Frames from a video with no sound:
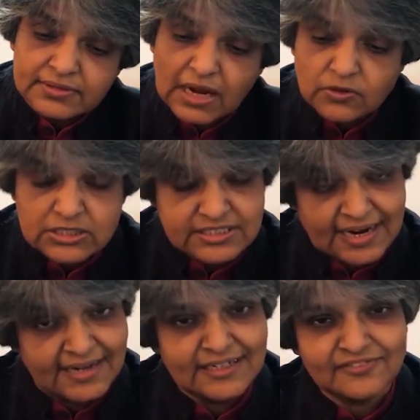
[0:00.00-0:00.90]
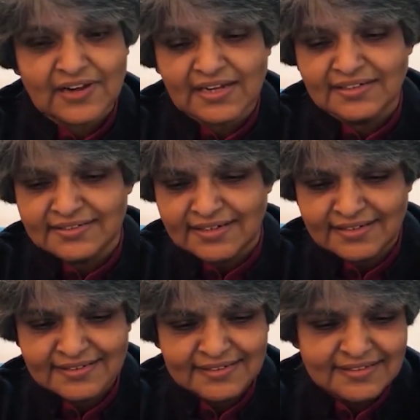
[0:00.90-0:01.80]
The outstanding
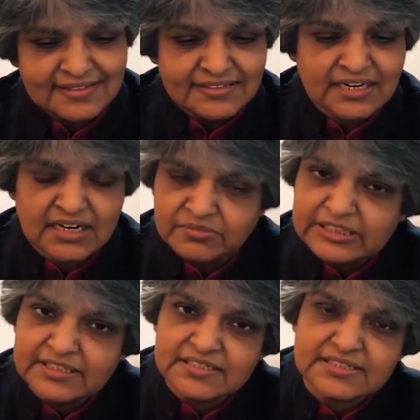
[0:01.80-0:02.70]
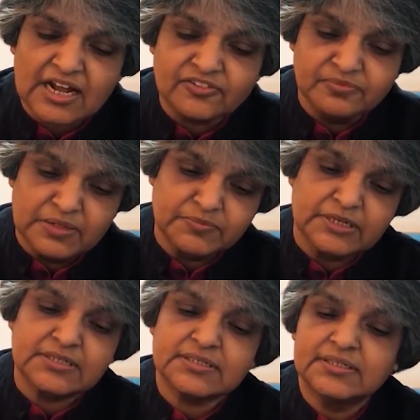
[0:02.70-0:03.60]
faculty, the committed staff
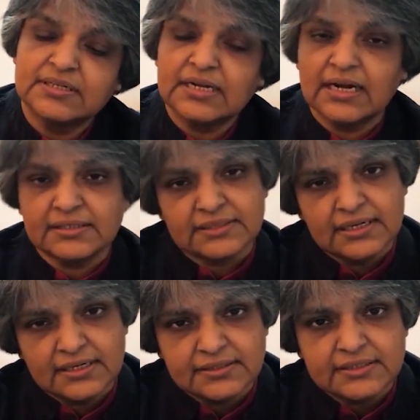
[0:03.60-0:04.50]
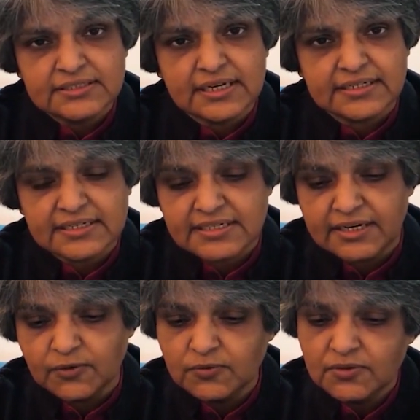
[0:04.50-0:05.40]
members, other learners at
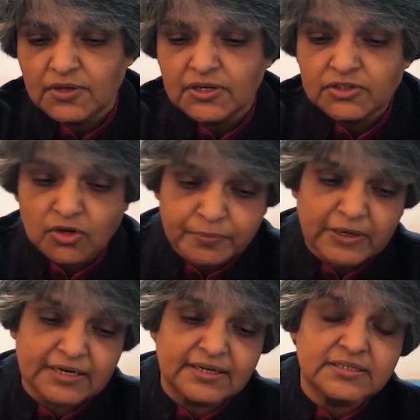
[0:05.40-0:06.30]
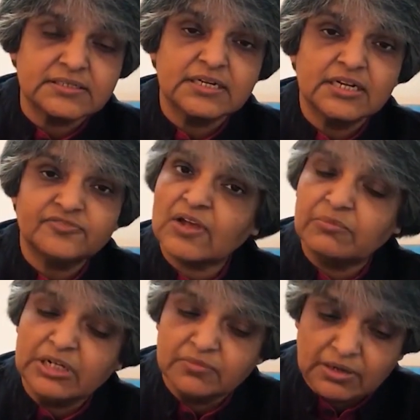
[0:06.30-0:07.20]
SNU, your parents,
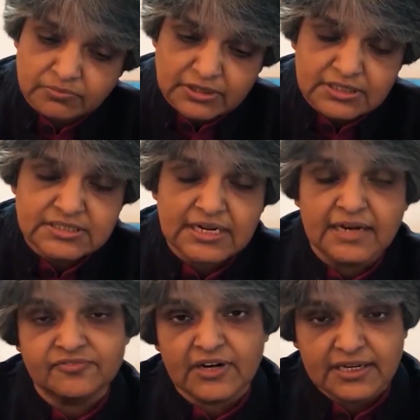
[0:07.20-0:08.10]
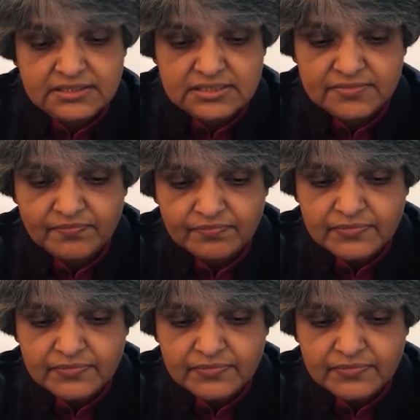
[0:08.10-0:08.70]
family members, and friends.